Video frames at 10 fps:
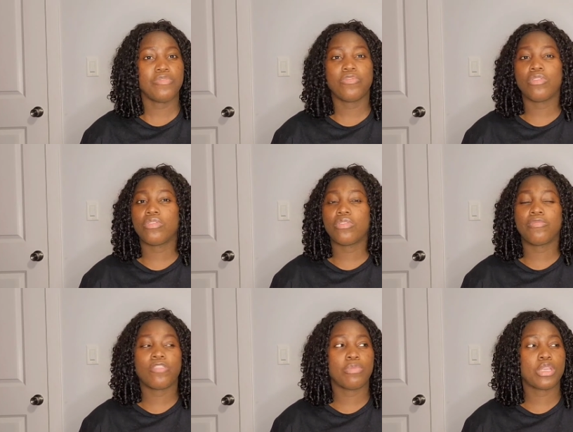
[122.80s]
from
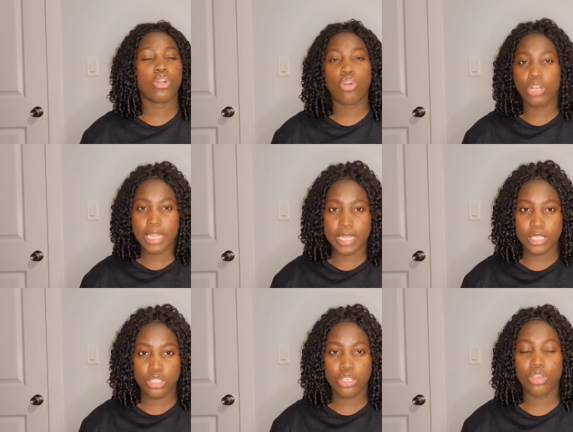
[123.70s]
a
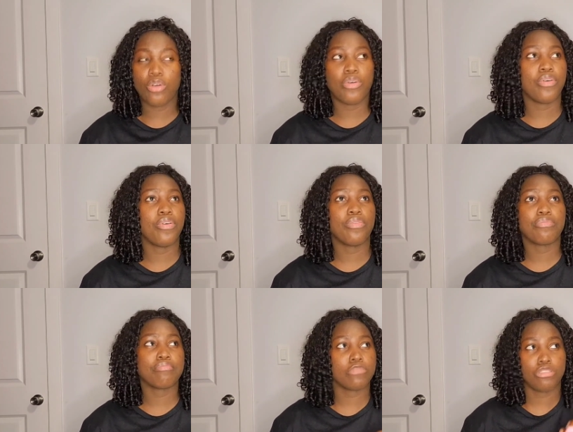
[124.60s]
college, or
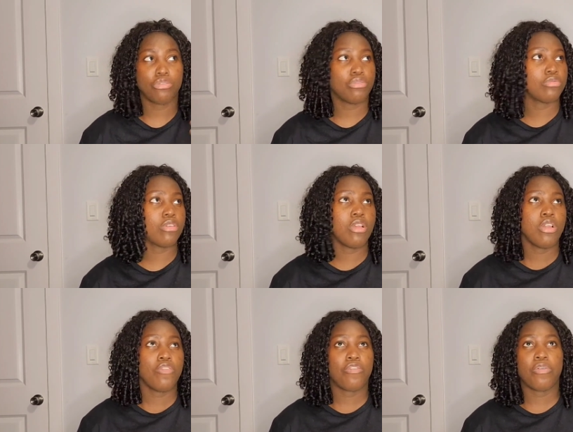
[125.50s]

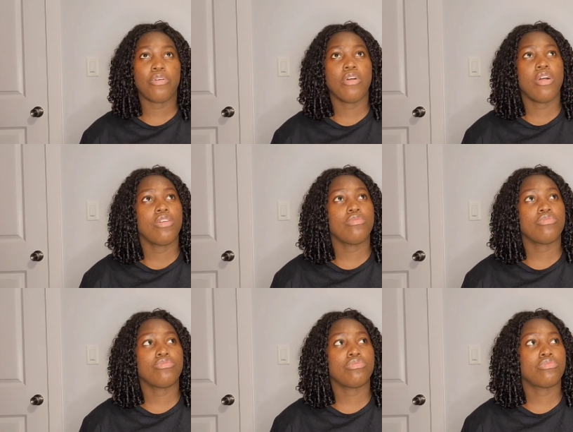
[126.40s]
or
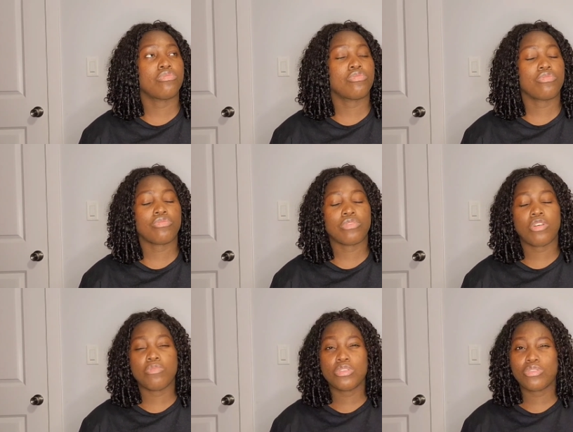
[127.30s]
you're
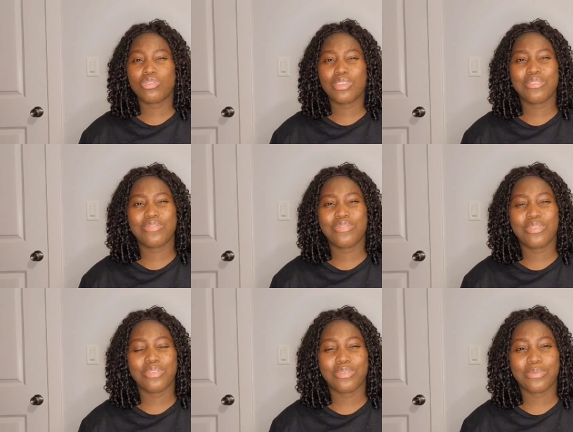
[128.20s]
coming to study
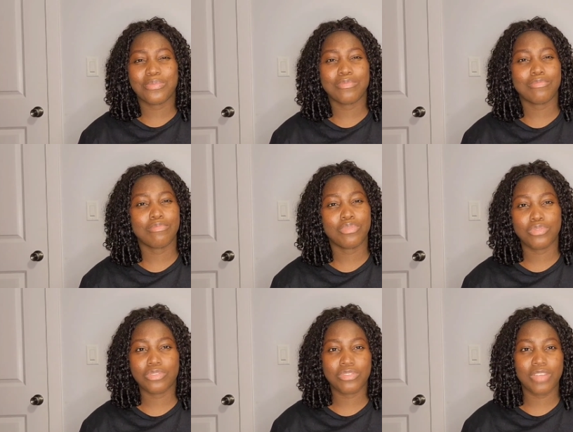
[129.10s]
for
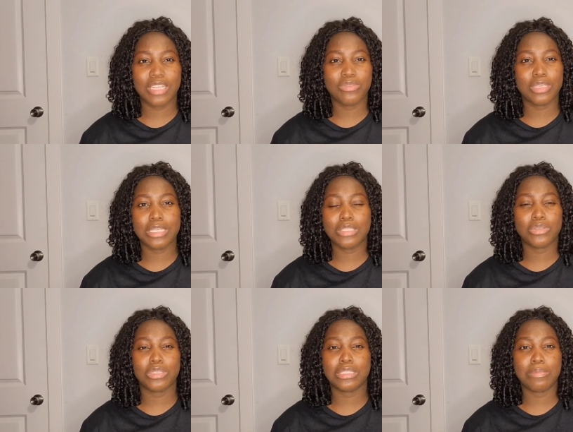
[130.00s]
postgraduate
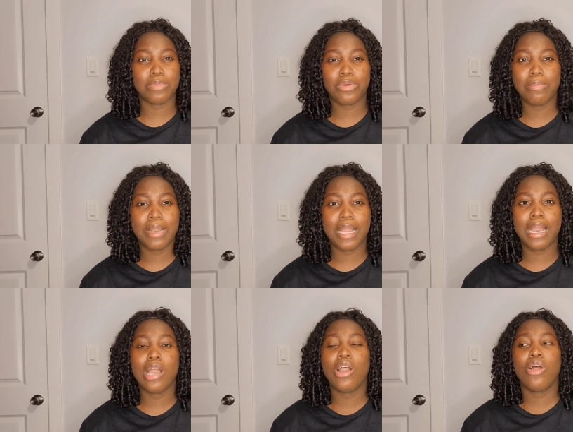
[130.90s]
or
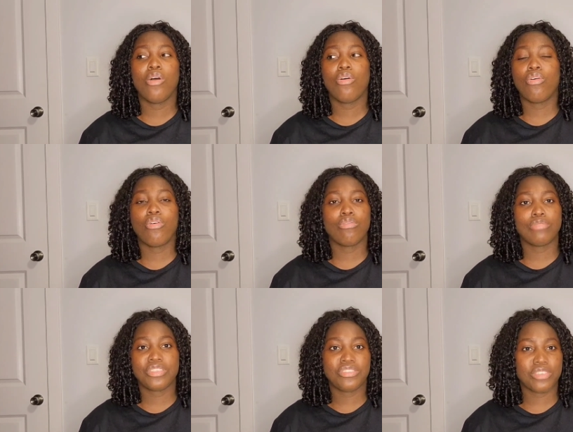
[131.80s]
diploma or
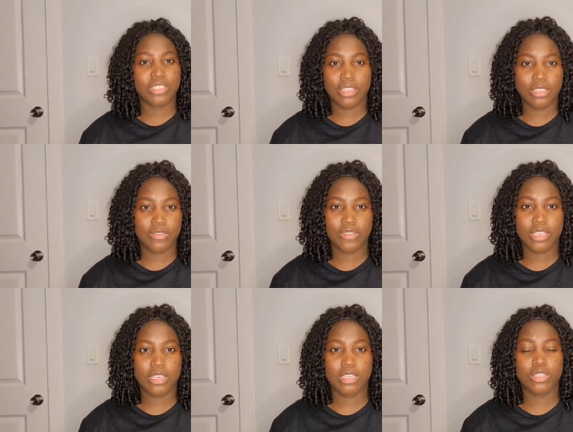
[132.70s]
degree
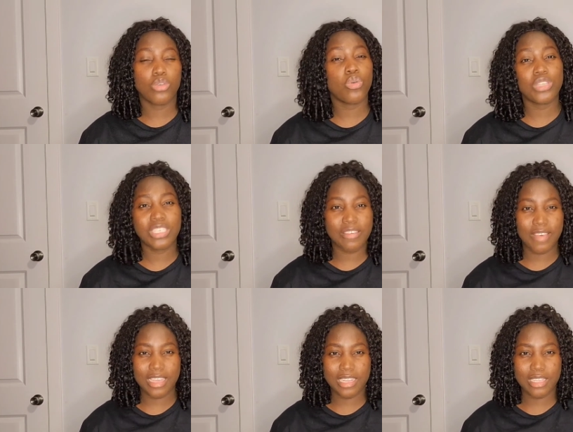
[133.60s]
certificate,
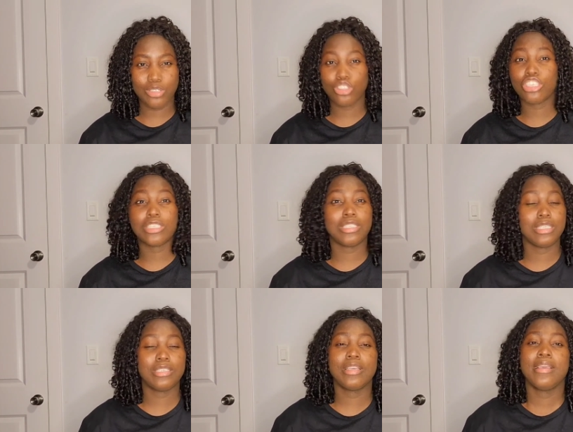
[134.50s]
whichever it is. You just need